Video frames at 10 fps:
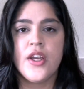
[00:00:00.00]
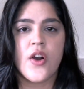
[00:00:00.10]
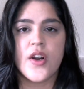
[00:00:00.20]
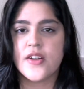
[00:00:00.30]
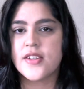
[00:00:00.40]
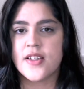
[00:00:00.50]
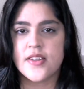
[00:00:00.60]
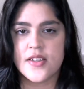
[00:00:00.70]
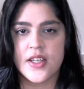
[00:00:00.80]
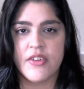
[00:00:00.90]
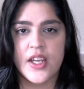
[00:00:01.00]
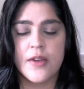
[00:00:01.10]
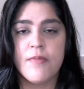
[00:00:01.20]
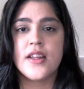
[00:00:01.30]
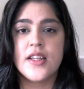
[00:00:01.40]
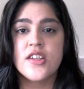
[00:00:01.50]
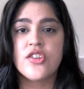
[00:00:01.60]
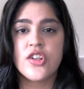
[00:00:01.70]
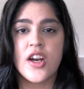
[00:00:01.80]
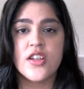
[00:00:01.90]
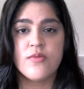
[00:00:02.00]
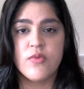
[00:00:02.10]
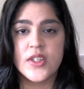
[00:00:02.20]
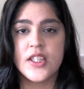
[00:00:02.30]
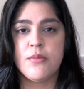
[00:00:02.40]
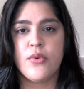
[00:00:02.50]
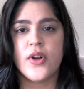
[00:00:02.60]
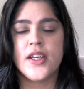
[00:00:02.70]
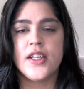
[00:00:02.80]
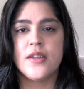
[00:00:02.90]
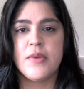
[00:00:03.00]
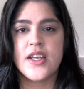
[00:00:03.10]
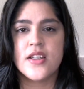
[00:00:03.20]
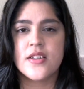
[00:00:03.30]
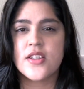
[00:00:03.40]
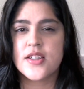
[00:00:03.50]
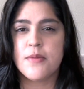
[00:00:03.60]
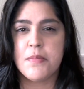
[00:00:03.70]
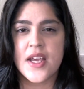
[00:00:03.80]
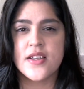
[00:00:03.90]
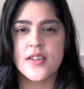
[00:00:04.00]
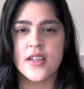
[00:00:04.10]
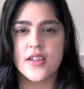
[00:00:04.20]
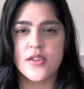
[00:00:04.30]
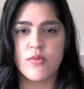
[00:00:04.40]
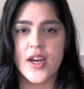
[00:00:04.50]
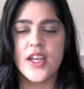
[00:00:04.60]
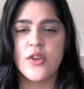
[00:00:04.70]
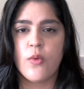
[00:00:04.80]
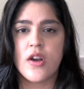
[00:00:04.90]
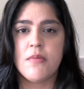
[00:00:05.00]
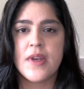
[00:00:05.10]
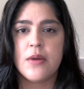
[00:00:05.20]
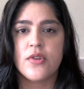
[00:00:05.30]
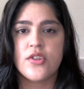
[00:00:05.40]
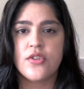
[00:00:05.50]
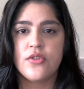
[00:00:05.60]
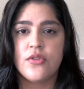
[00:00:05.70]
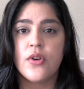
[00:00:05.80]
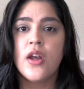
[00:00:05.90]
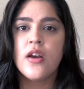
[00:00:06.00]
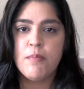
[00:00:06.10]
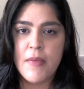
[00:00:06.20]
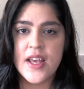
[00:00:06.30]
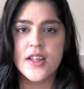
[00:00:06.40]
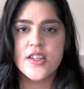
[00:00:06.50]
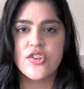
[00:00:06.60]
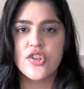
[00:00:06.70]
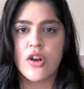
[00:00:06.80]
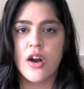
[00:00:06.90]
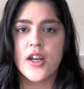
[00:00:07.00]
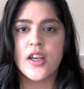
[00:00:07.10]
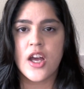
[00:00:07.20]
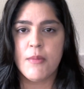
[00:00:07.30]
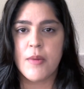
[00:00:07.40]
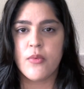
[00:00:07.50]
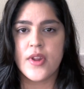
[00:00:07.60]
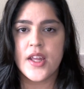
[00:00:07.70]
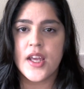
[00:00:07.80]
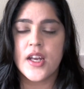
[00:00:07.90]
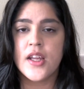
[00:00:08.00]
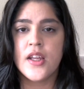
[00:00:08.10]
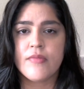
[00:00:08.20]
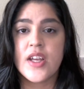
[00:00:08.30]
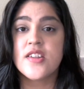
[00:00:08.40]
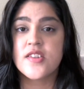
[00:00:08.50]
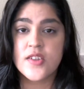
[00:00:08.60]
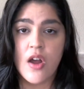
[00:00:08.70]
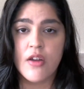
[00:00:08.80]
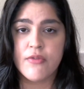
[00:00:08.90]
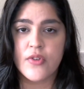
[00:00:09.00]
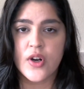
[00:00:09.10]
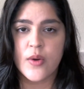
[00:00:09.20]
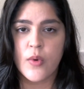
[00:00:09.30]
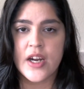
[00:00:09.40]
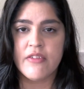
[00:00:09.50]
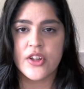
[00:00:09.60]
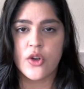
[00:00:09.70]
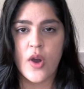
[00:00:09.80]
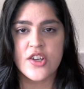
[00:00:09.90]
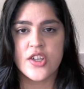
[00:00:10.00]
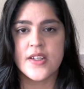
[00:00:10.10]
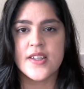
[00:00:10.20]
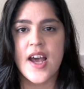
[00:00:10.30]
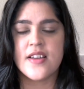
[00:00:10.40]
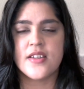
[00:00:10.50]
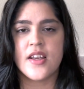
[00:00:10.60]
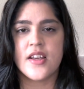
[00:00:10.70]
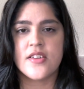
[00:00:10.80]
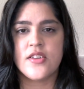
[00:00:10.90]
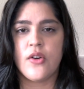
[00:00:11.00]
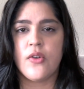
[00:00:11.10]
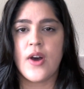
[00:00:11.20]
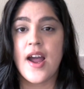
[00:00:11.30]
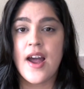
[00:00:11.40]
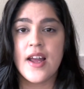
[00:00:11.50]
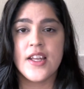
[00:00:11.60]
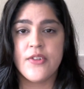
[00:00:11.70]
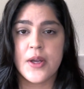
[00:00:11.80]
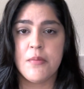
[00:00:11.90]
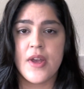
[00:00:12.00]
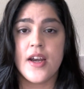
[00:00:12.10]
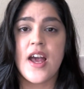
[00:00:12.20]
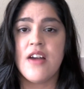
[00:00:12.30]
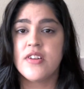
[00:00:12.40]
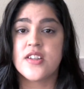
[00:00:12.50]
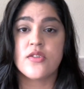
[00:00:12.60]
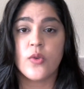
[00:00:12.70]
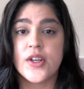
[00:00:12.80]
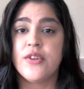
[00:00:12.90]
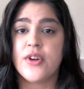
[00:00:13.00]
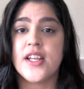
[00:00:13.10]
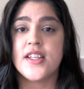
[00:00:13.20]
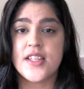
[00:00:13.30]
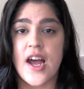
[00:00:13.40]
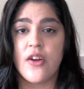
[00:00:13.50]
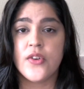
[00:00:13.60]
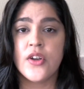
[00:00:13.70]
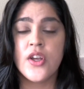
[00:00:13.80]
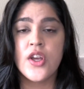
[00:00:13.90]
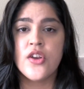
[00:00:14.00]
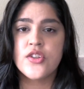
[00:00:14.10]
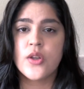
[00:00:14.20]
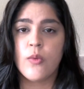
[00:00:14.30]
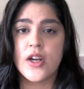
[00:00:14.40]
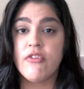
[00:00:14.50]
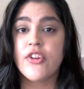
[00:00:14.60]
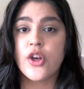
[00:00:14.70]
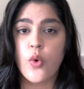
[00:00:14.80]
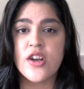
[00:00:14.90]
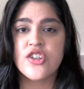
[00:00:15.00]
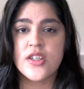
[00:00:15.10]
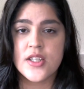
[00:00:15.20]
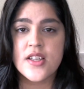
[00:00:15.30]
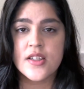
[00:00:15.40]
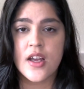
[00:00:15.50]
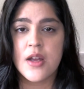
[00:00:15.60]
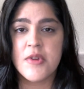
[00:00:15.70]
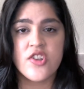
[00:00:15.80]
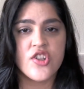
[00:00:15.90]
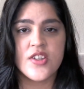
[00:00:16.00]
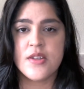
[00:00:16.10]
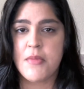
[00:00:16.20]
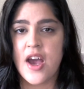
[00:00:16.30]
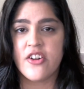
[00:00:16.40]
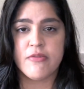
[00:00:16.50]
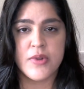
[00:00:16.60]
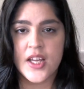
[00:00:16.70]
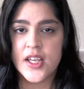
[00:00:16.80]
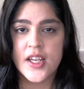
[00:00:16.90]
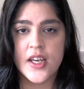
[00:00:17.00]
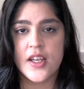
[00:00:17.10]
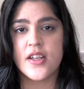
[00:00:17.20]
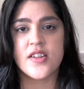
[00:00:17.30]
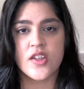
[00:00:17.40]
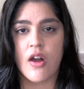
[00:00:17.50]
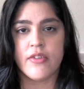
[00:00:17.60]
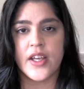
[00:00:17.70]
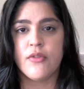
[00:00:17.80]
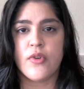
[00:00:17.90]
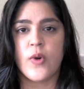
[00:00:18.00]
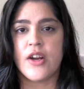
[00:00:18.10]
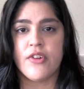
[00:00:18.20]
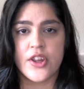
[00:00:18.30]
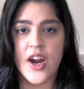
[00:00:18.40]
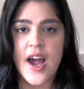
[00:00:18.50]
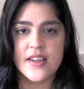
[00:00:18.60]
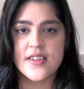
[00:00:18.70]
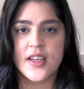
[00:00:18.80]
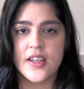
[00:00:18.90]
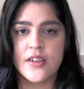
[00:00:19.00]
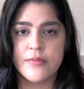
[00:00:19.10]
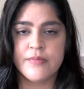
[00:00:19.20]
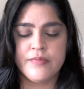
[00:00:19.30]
or sensitivity. This chart is really important because it's the basics, right? You want to be able to make this chart and come up with it and solve for whatever the question is asking. So I highly recommend having this already written down, so whenever the question does come, it's just a matter of plugging it in and solving for whatever they're asking.